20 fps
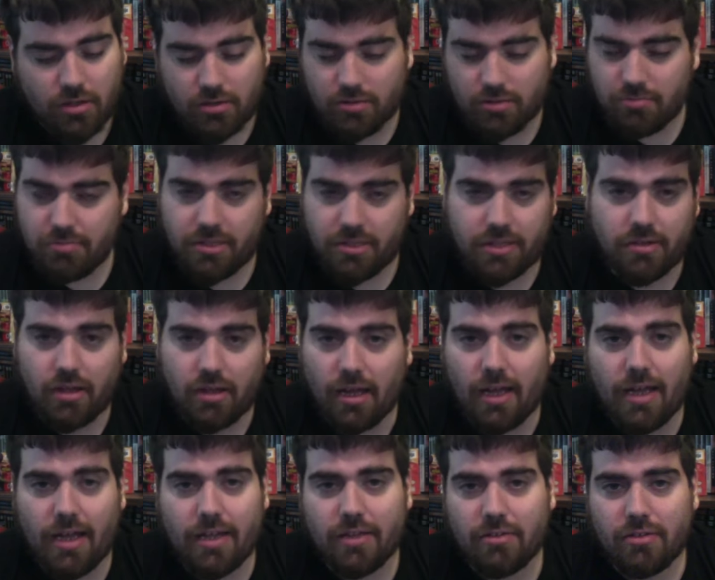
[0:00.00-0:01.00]
mean,
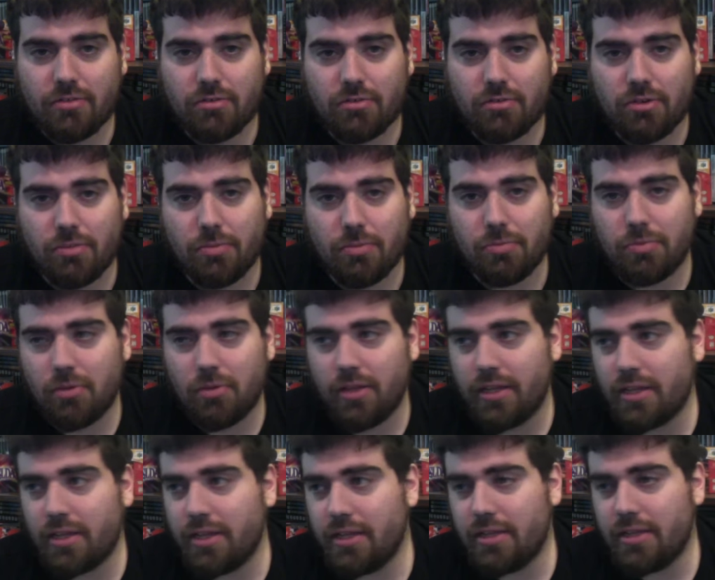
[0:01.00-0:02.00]
I grew up
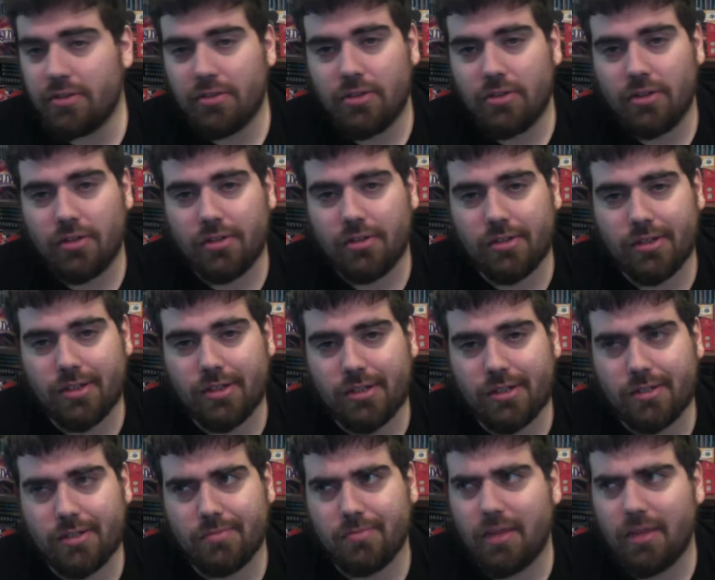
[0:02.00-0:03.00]
playing it.
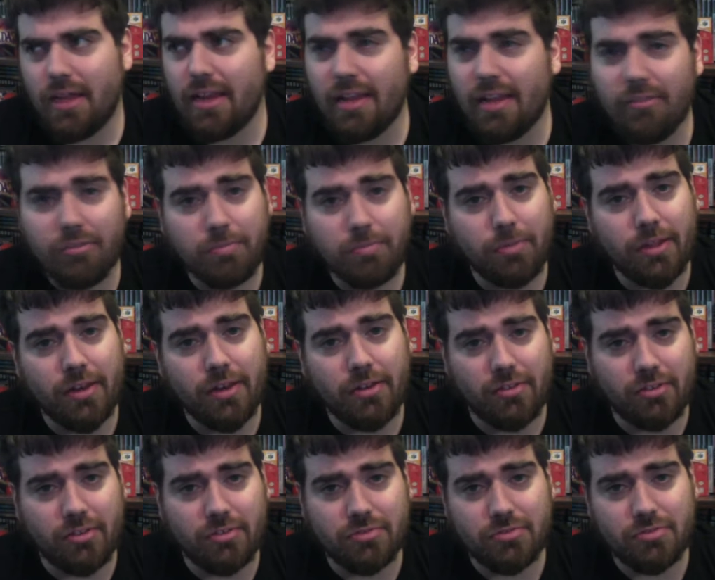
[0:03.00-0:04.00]
I'd never played it on
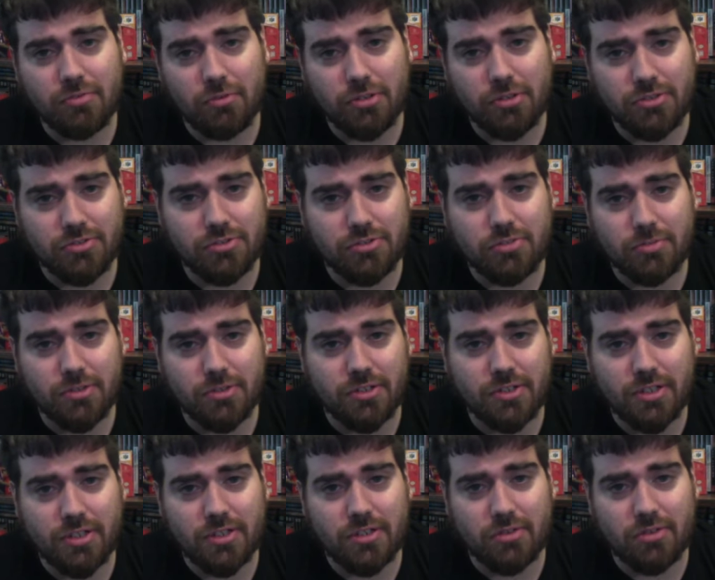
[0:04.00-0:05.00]
the original Super
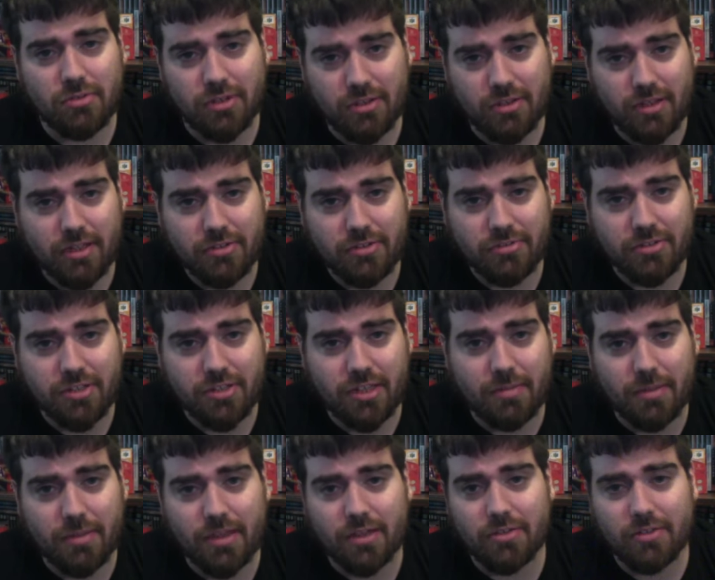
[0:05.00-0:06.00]
Nintendo when it actually
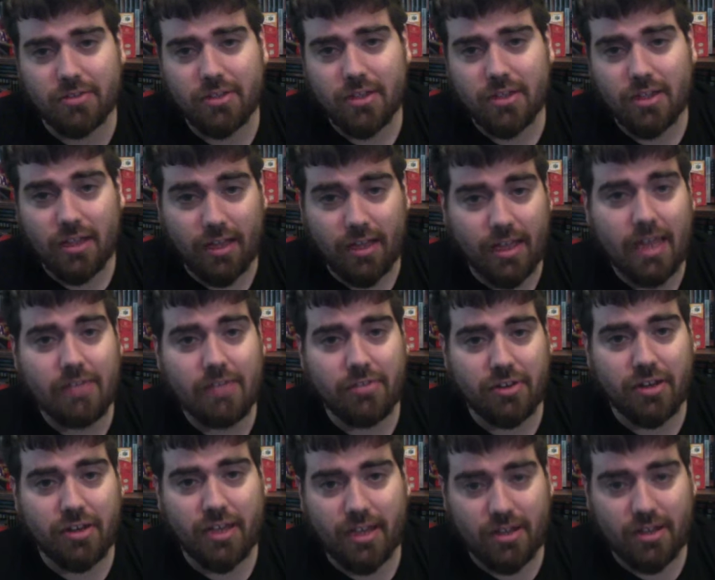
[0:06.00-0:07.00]
came out. I have it
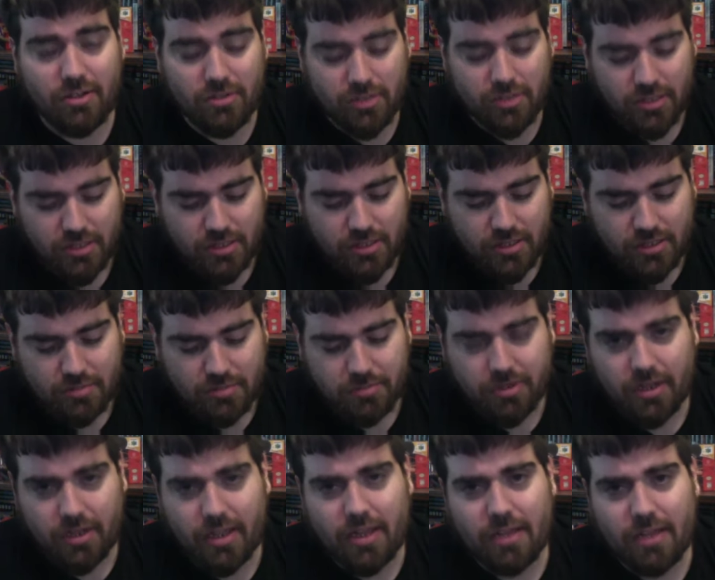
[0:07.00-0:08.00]
now.
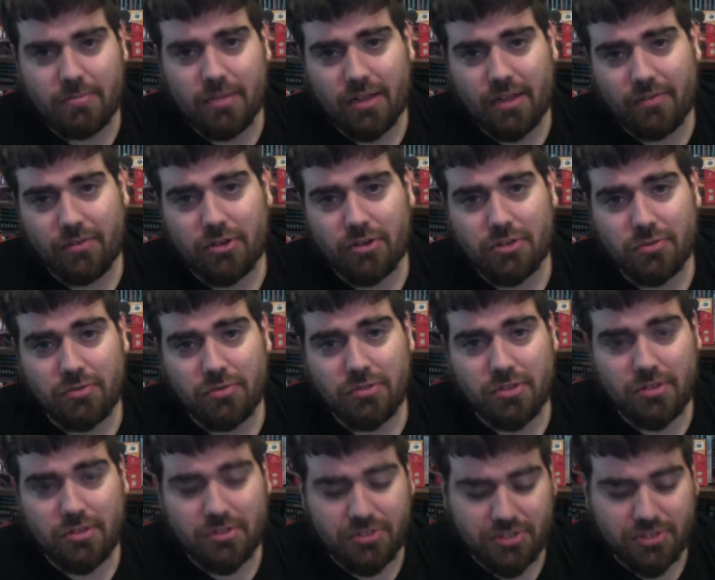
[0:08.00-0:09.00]
But my first one was
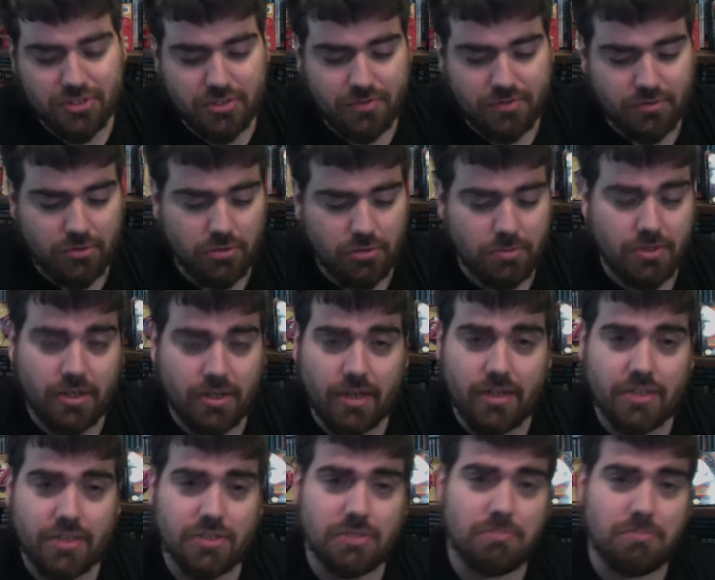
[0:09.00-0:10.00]
on the 64, but that
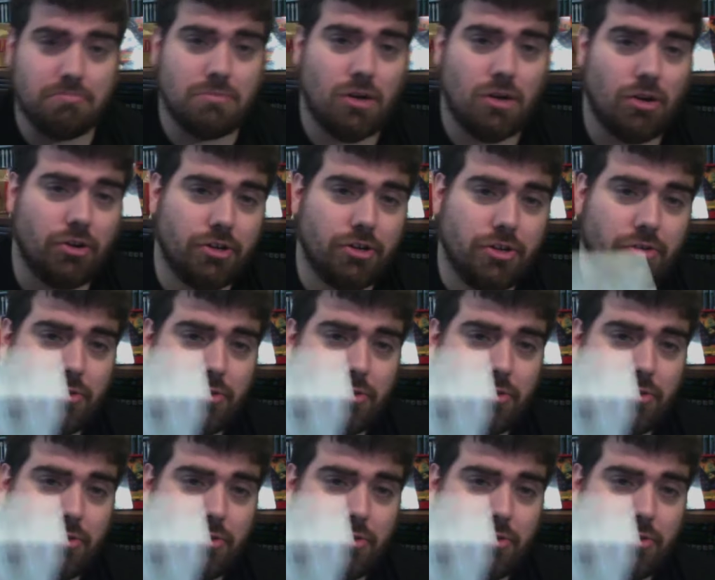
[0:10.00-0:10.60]
is Mario